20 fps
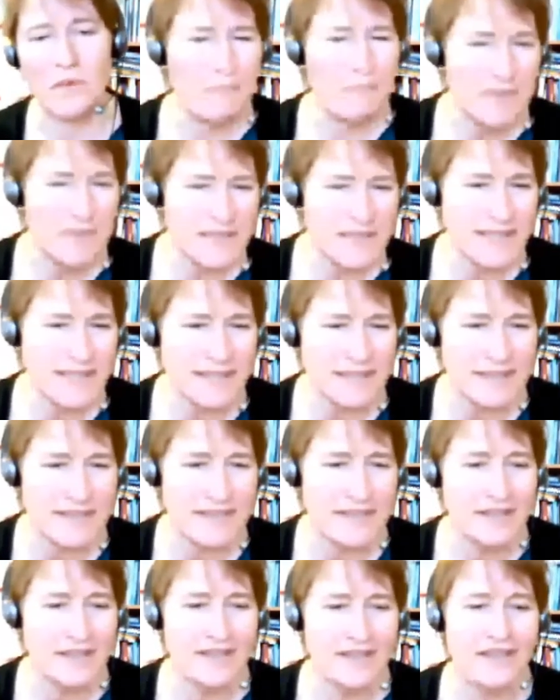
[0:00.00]
a
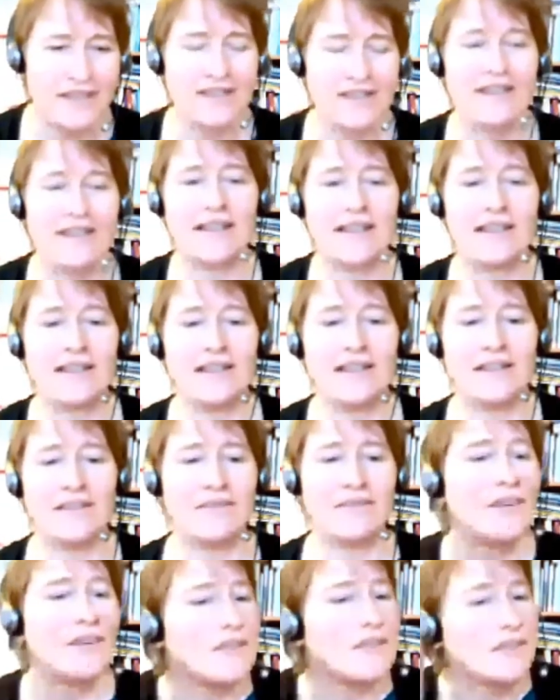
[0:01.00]
website?
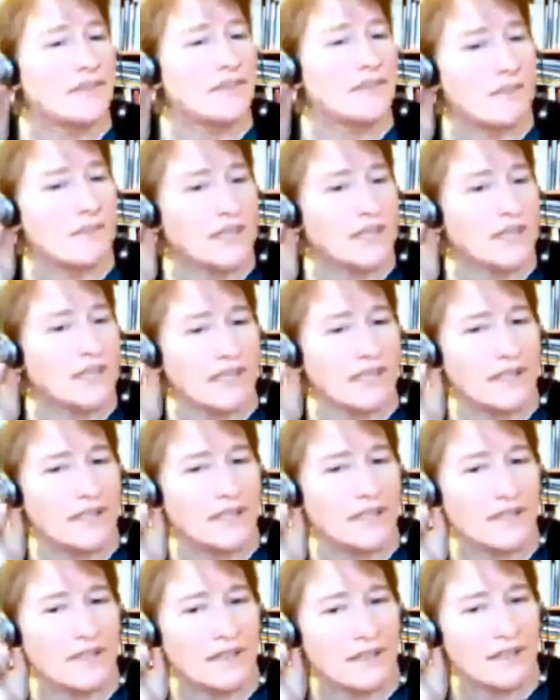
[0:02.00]
How did it work?